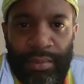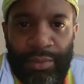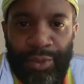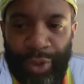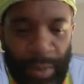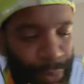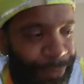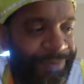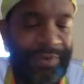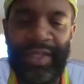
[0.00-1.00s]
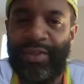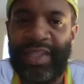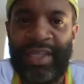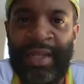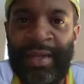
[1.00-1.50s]
So I'm rooting for you
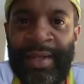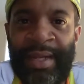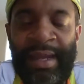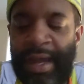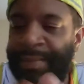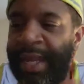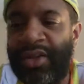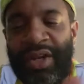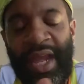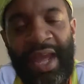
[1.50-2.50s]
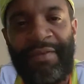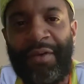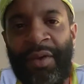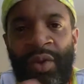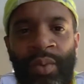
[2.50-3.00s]
Sunday. I'm not going to
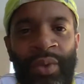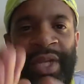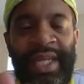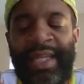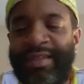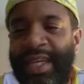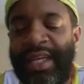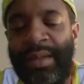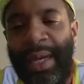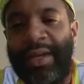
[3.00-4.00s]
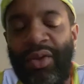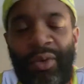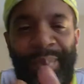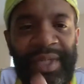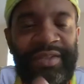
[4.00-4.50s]
ever root against anybody who
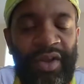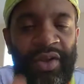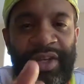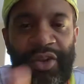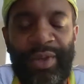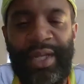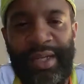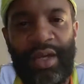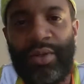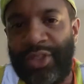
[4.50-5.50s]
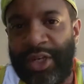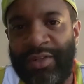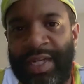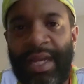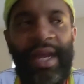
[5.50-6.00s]
puts on a green and gold
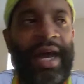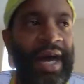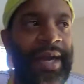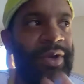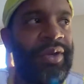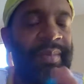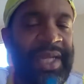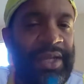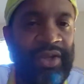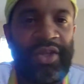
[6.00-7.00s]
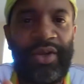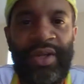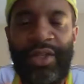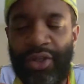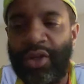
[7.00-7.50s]
jersey. I'm going to be on
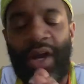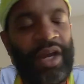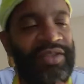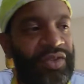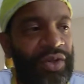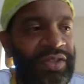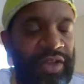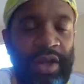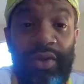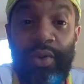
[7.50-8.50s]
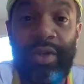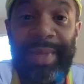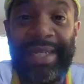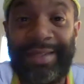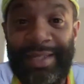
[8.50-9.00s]
your your our start starting
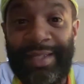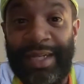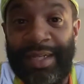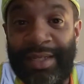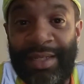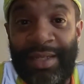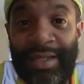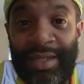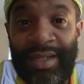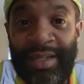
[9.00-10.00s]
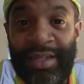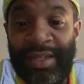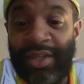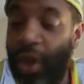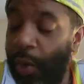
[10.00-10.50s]
quarterback Sunday.
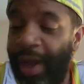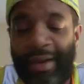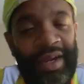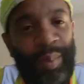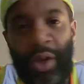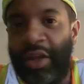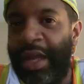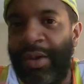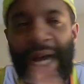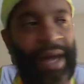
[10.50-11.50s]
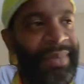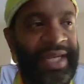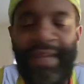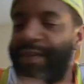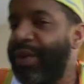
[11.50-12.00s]
Go out here and ball out. I
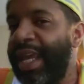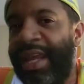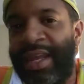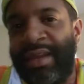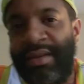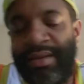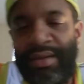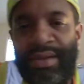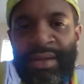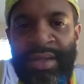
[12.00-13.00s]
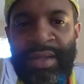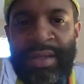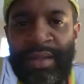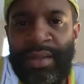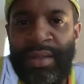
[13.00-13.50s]
believe you can.
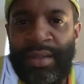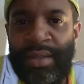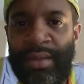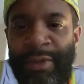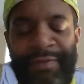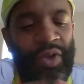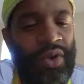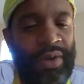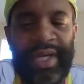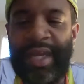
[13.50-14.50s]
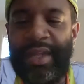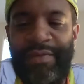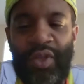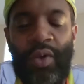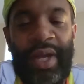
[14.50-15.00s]
But going out, if
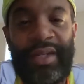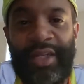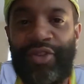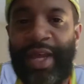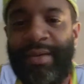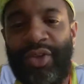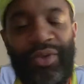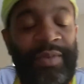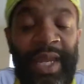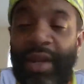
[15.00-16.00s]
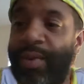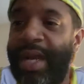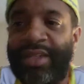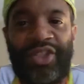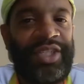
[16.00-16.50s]
you go out there trying to do some Aaron
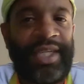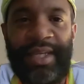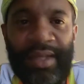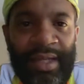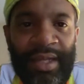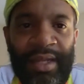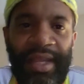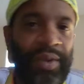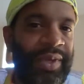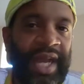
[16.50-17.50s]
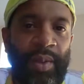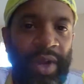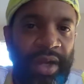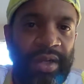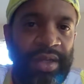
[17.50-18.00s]
Rodgers shit, it will not
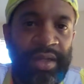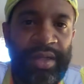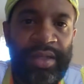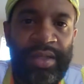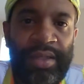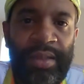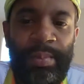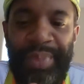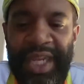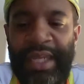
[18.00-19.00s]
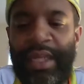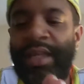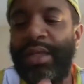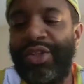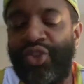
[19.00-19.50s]
work.
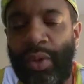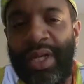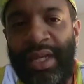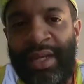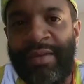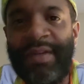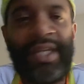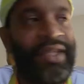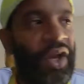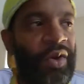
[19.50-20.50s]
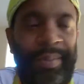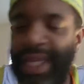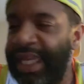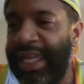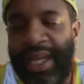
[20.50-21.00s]
Be Jordan Love. Don't
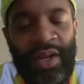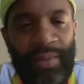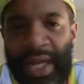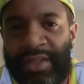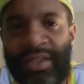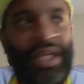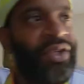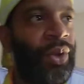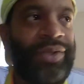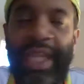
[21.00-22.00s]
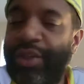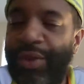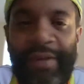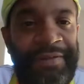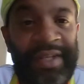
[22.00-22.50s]
be Aaron Rodgers. Don't think you
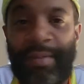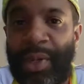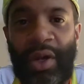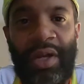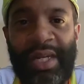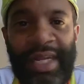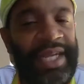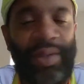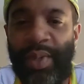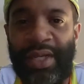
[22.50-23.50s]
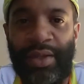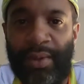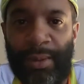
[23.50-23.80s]
can fit the ball in any window.